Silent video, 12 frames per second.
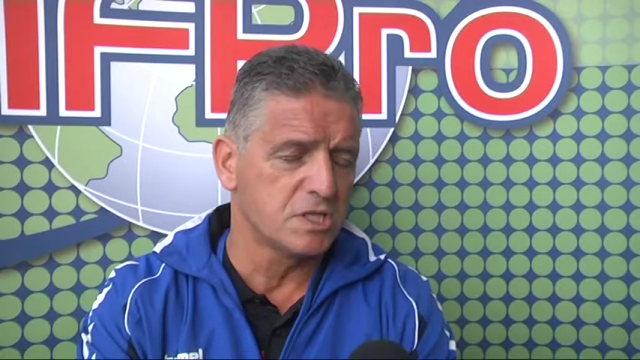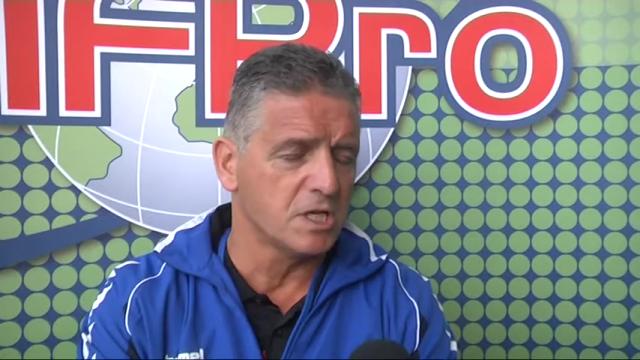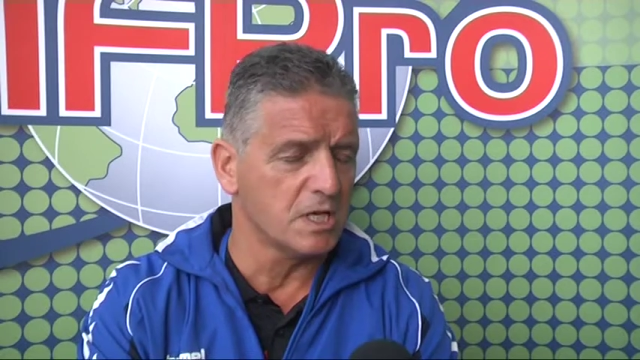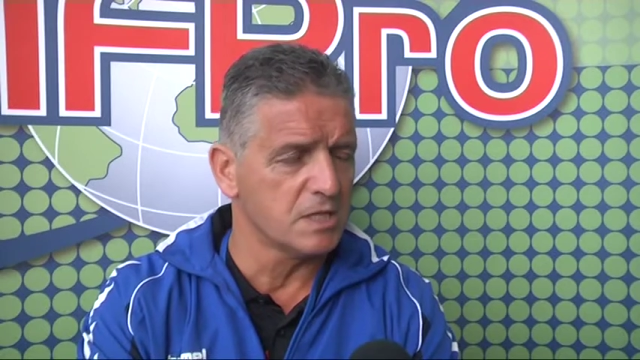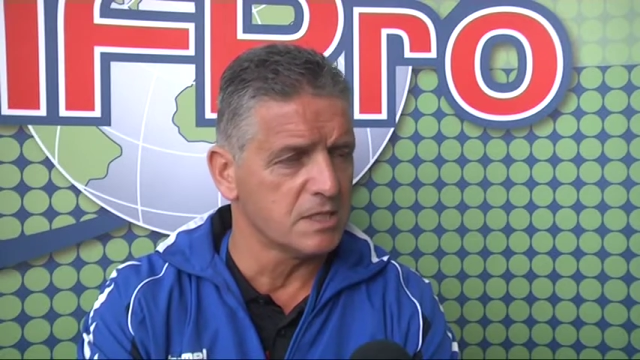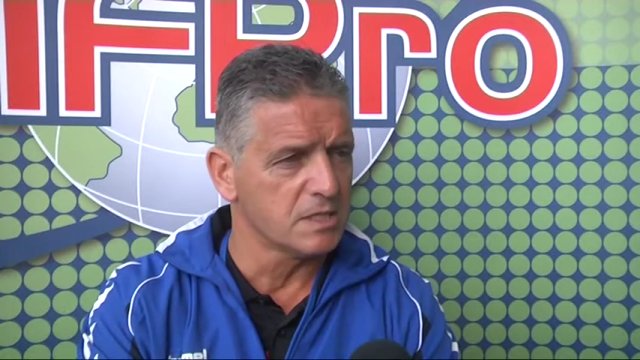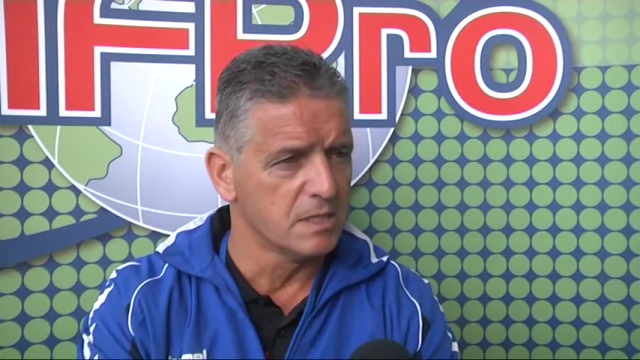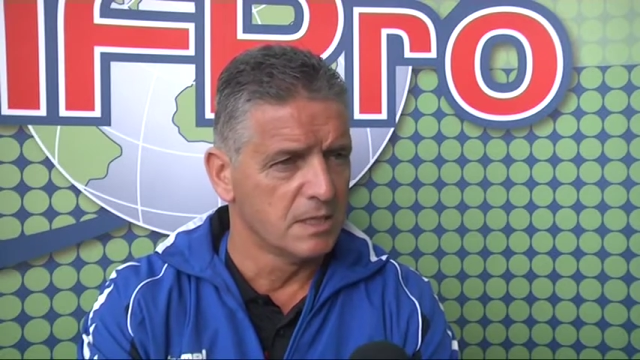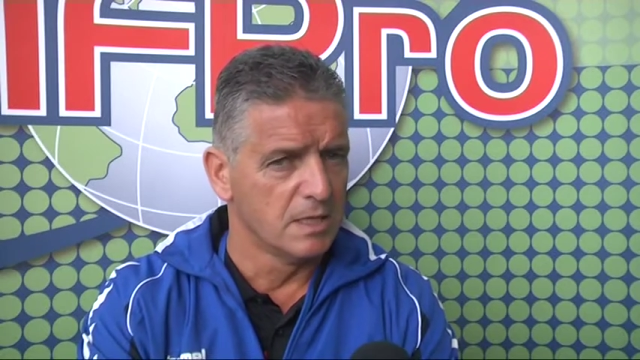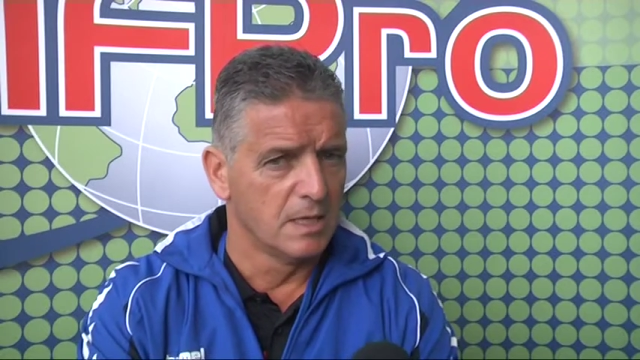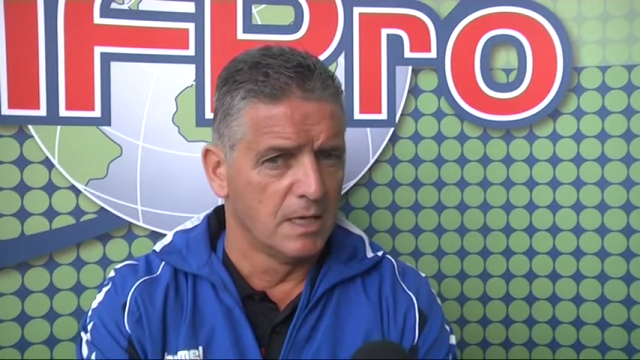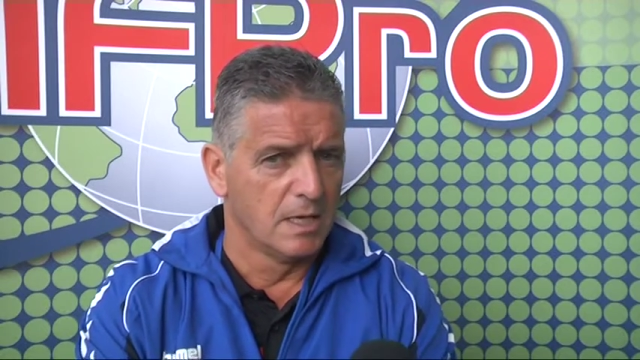chance,
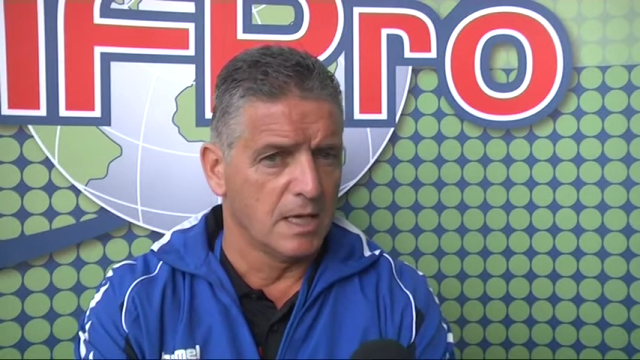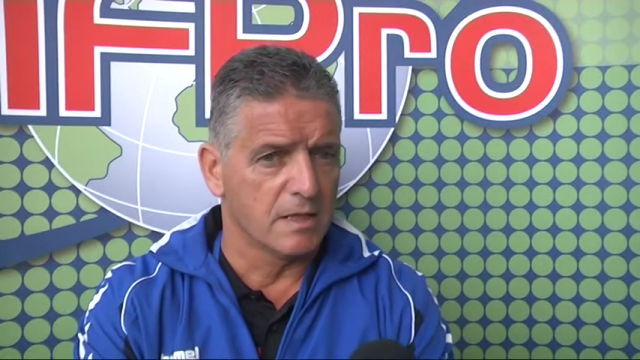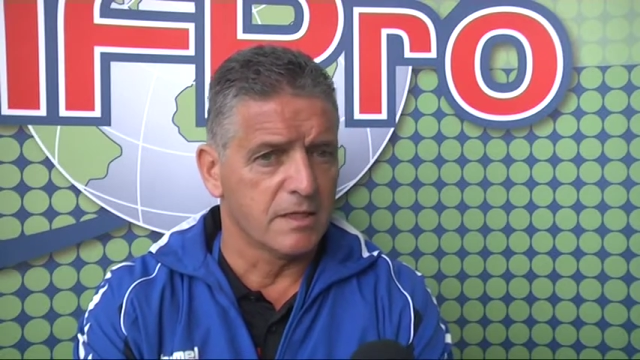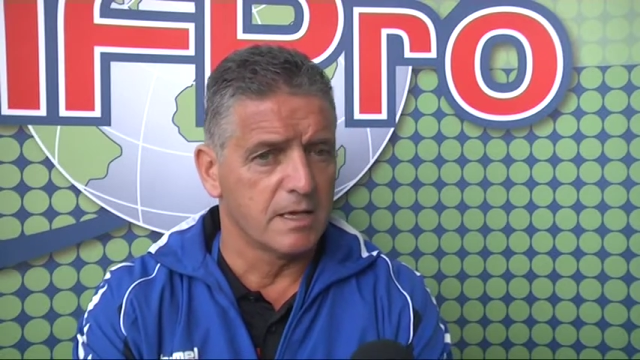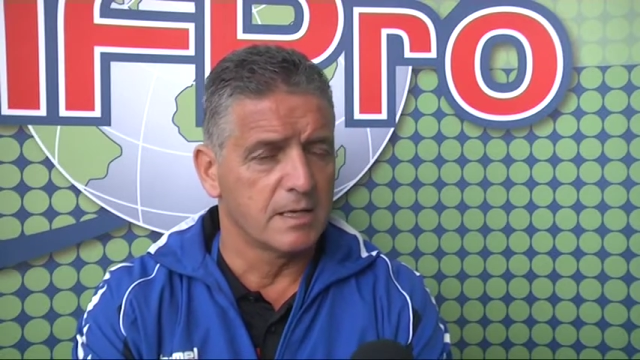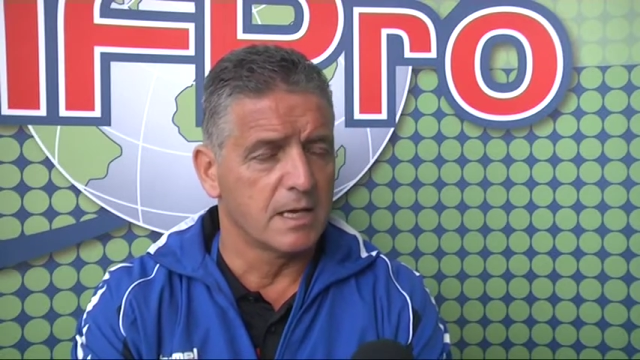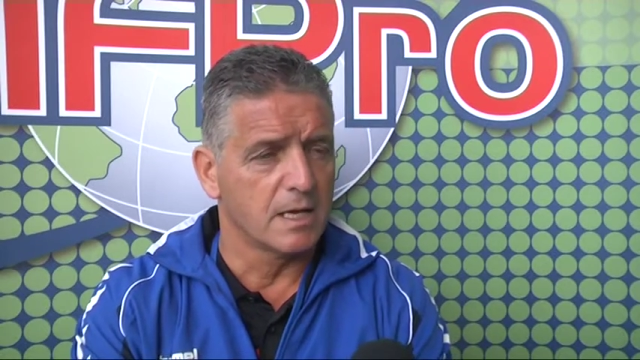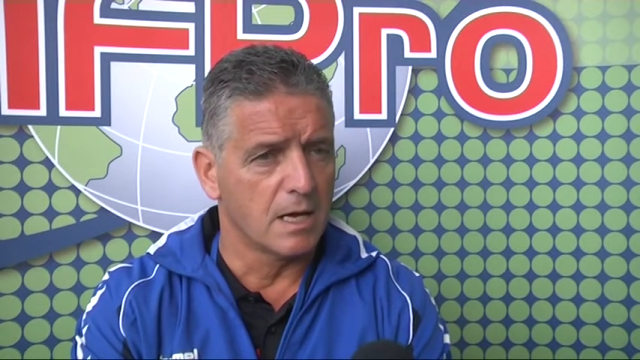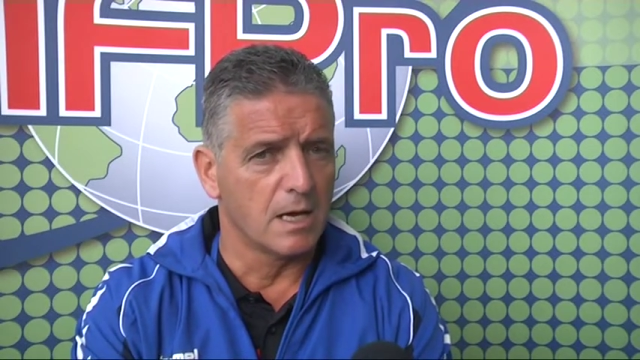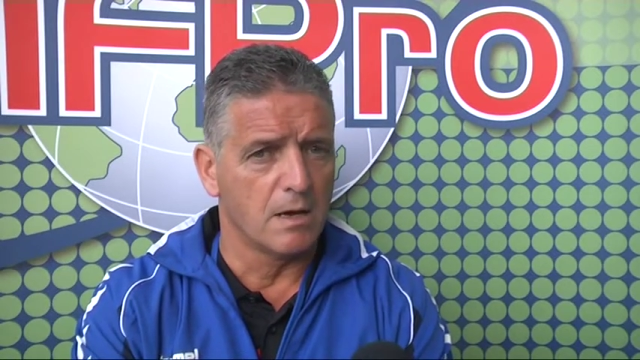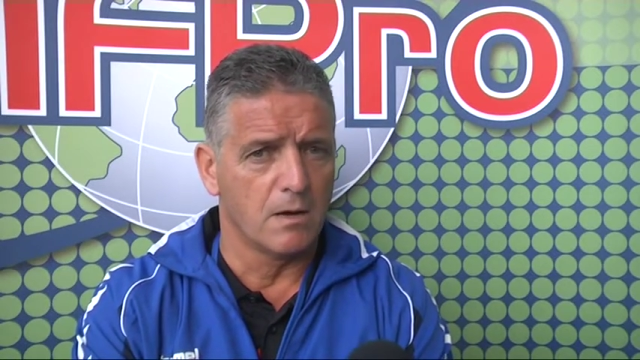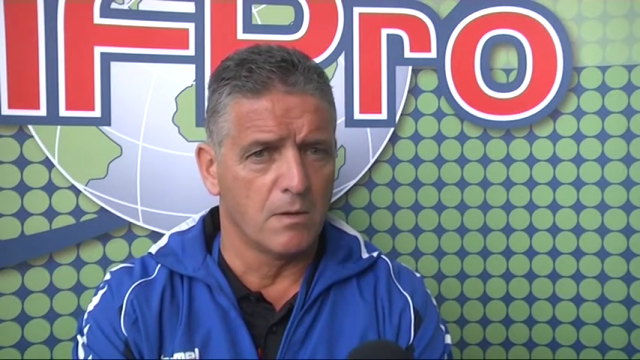I think they
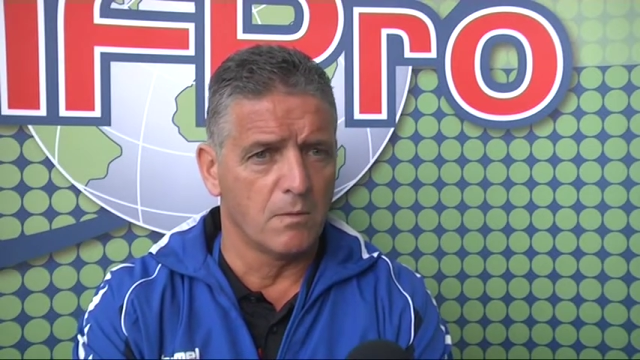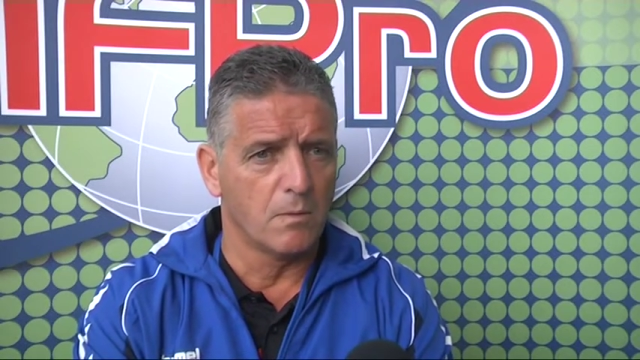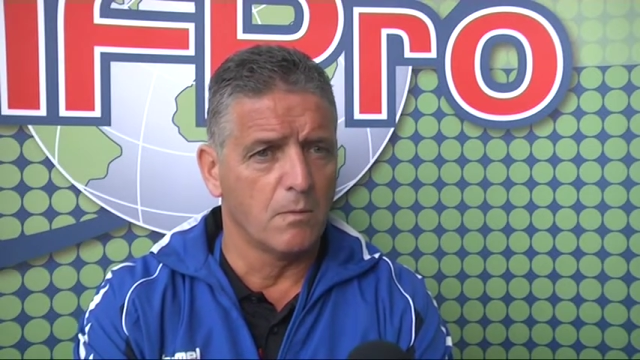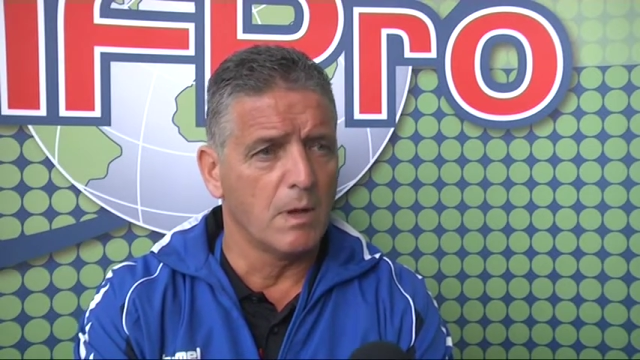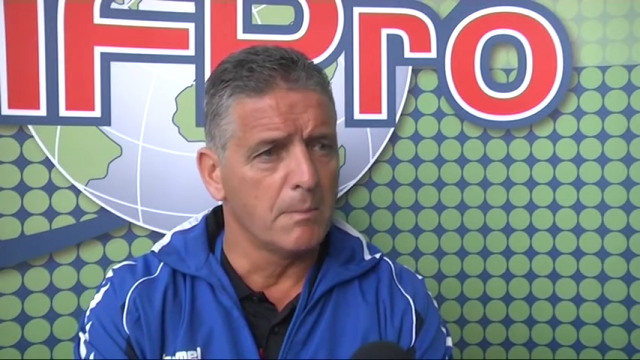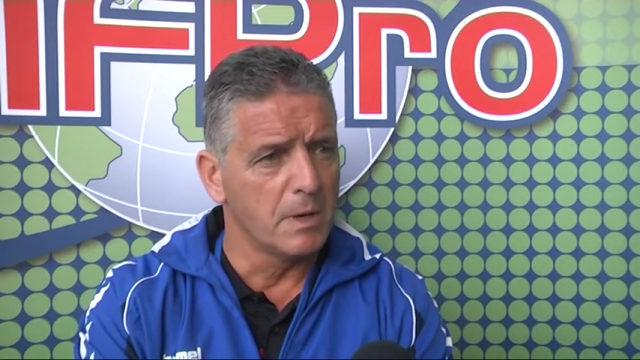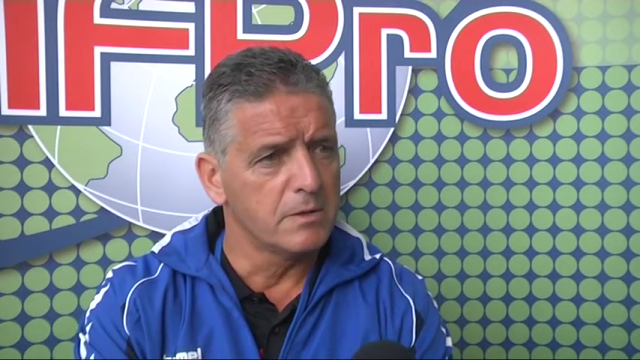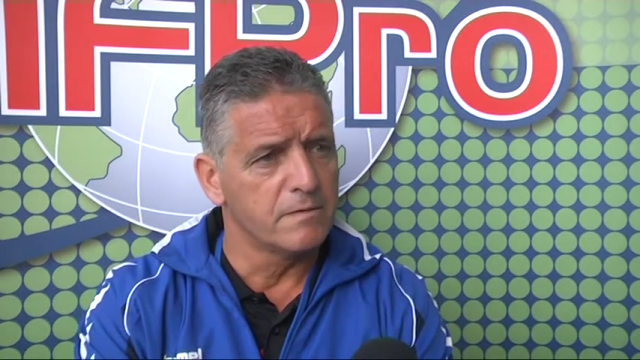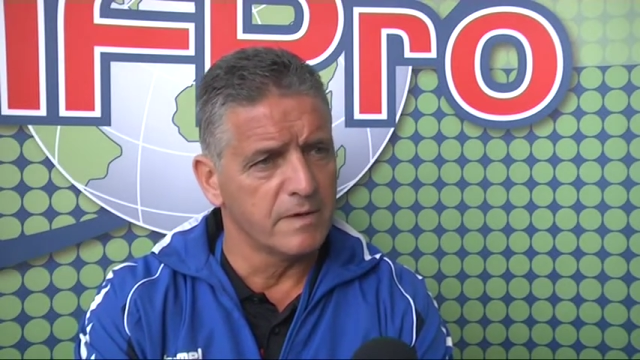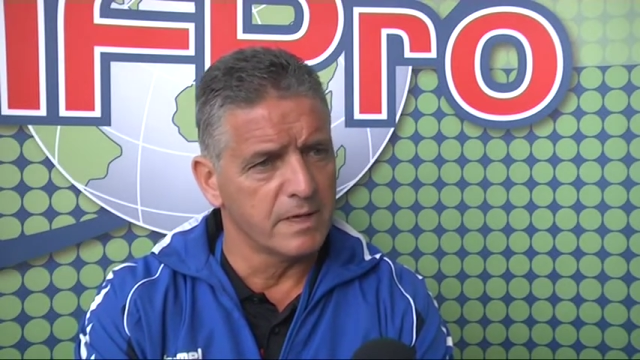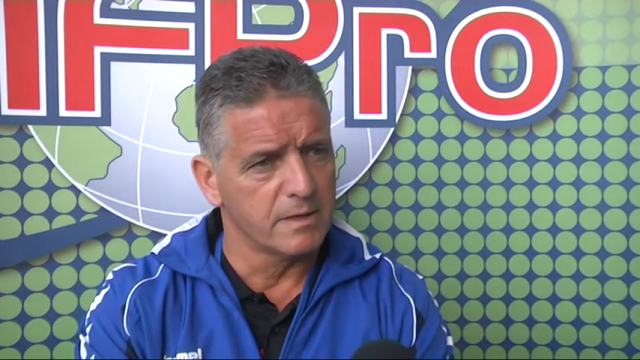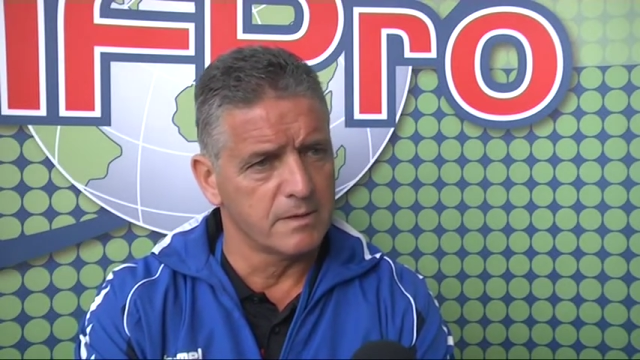are well
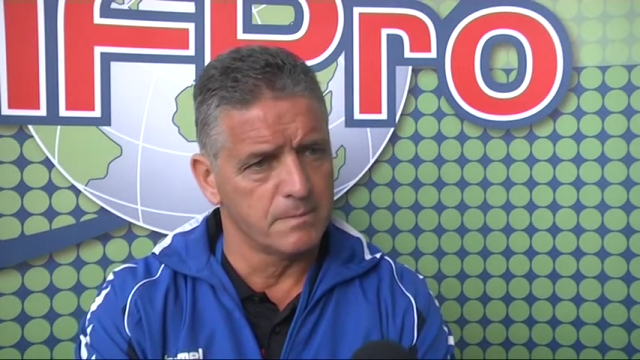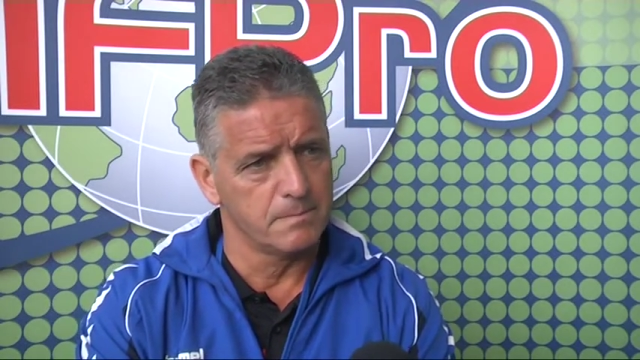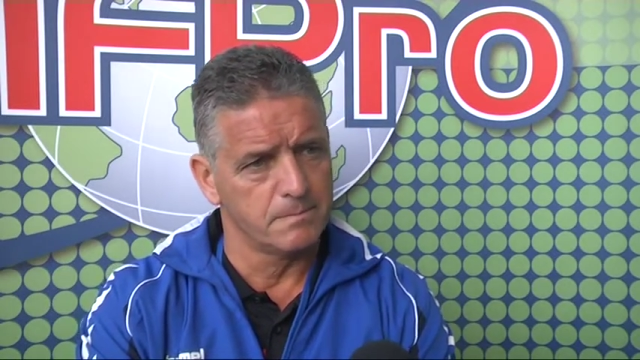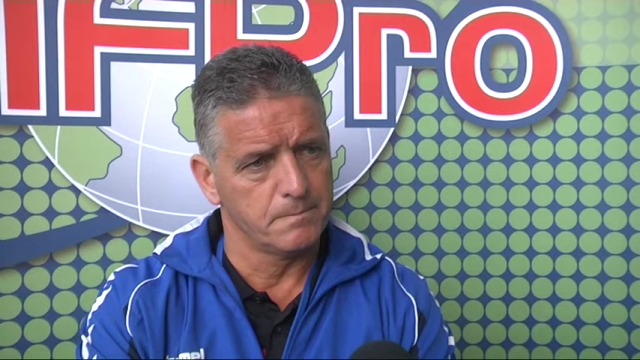motivated.